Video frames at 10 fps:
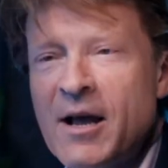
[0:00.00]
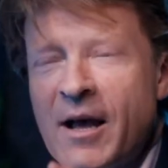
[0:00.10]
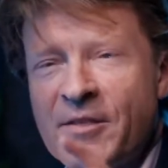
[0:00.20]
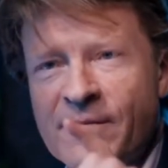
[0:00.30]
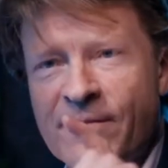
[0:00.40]

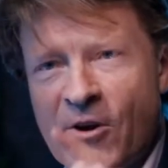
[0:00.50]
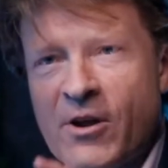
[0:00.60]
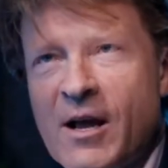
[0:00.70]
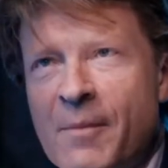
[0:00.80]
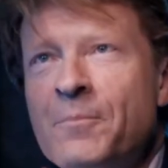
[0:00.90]
There's a very
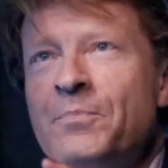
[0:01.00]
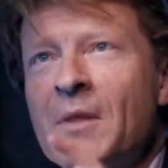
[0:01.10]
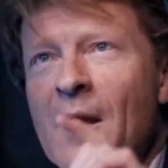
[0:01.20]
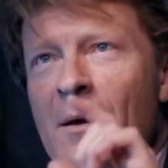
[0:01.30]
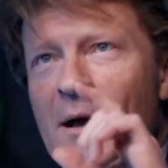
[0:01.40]

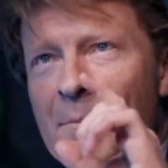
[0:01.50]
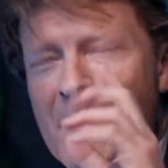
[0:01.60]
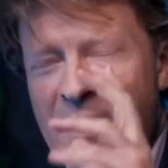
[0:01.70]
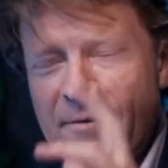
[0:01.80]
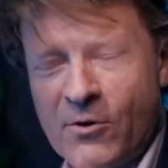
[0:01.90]

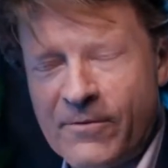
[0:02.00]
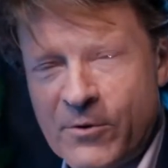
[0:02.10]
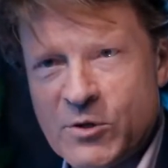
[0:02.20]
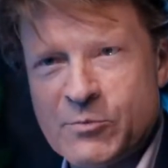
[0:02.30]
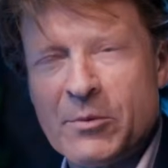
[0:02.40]
many of your
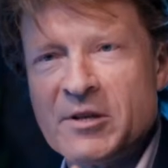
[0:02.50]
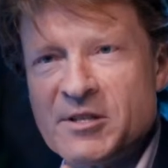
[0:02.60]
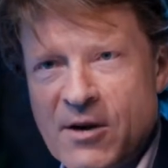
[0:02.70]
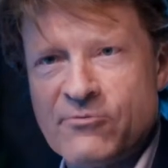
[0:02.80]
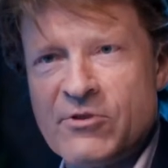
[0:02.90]
viewers probably
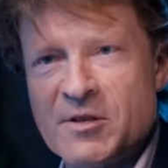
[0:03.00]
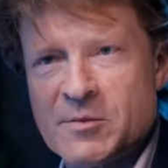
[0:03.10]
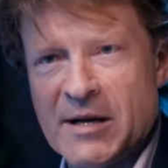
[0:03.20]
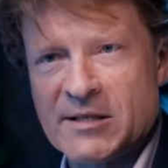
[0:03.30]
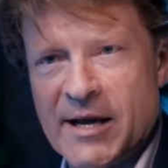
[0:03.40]
don't read The
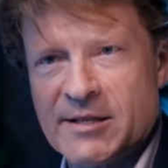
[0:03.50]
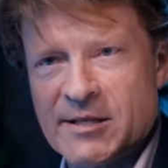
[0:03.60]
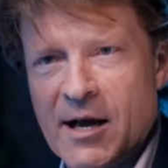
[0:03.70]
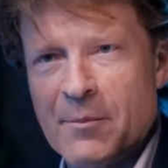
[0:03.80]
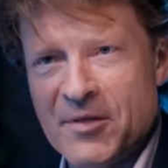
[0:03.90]

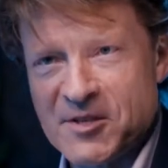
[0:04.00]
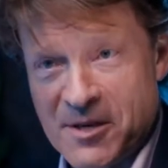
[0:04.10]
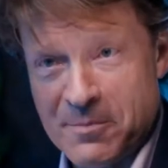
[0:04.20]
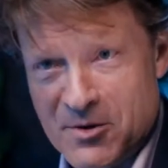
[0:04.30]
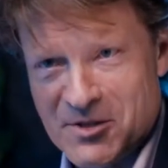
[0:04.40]
Spectator, but there's an
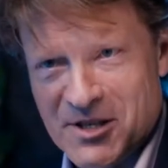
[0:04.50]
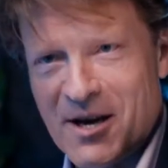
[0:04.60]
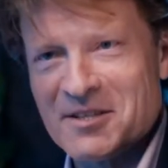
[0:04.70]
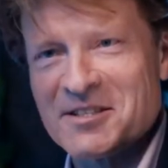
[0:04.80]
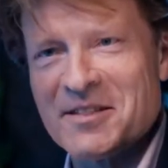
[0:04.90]
amusing
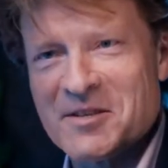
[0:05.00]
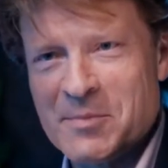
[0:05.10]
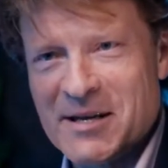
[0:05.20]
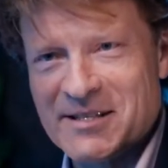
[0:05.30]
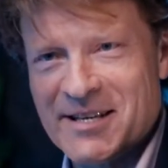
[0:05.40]
article in The
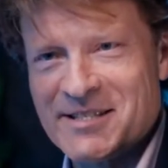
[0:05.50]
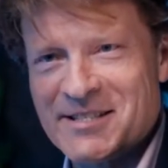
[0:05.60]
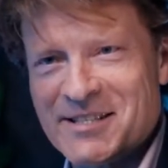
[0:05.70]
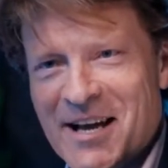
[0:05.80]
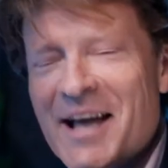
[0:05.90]
Spectator
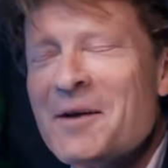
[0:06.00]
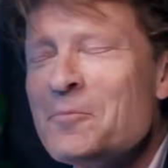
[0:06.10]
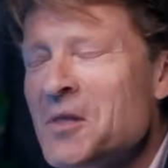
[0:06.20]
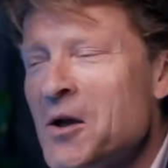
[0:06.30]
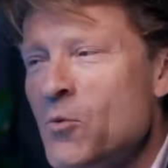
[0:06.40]
today,
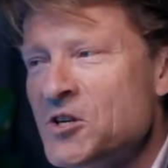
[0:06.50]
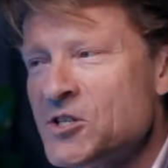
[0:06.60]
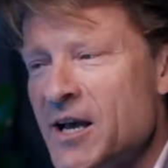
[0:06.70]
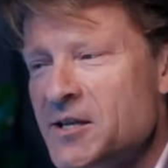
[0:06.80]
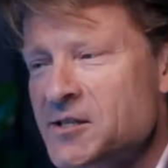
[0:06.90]
which
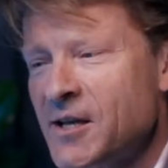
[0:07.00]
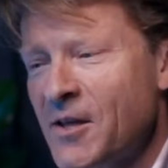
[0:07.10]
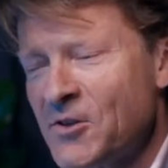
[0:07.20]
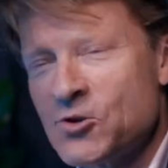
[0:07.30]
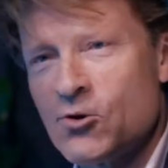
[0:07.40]
says
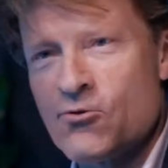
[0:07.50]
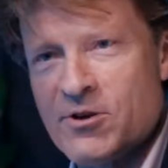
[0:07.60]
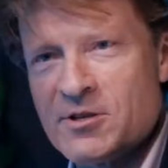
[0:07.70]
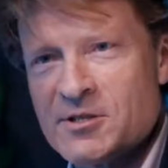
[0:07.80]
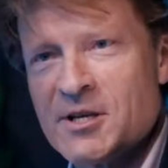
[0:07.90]
the
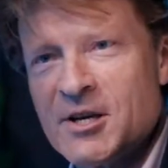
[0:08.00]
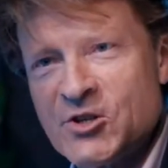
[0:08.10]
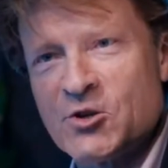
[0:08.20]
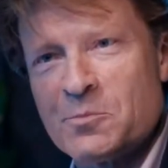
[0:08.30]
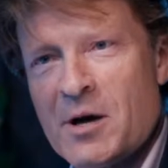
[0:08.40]
Tories
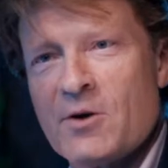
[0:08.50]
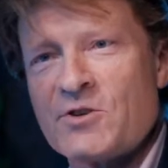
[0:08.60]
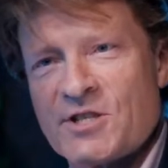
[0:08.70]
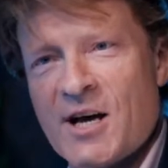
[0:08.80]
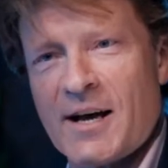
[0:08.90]
should
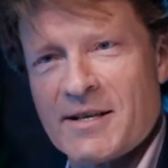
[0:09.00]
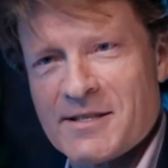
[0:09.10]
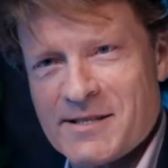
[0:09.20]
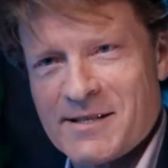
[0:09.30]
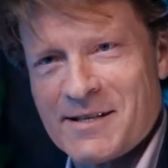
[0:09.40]
poach
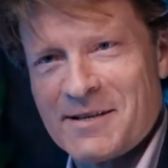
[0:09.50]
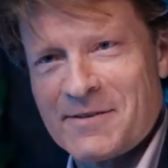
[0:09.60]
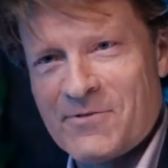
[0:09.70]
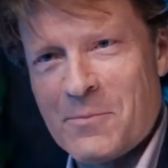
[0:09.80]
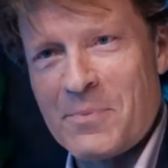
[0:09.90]
Tice
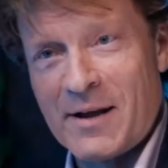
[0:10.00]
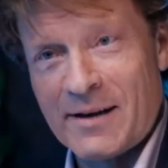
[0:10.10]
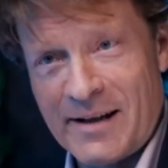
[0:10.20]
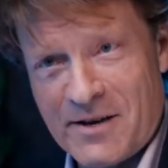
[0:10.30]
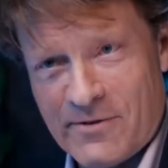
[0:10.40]
from being
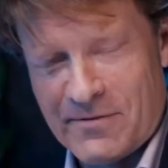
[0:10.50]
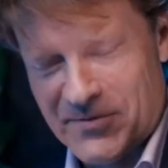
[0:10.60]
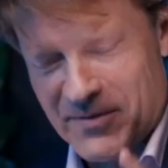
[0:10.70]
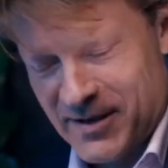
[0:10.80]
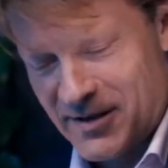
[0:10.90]
leader of
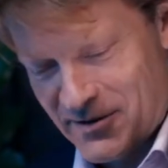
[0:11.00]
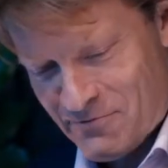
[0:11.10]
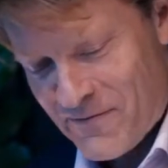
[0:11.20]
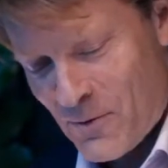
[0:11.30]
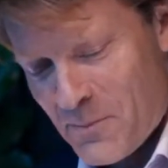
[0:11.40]
the
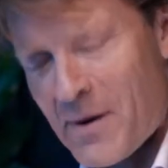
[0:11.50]
Reform